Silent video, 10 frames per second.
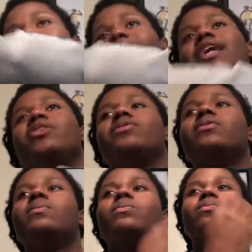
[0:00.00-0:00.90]

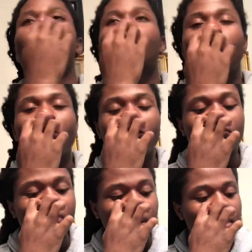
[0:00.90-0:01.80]
And it's
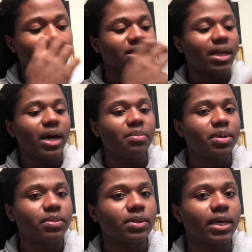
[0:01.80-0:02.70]
funny because a lot of
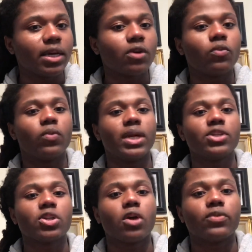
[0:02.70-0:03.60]
people think when they
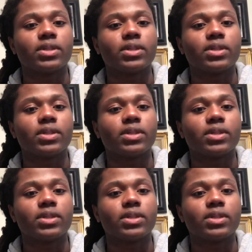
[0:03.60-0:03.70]
start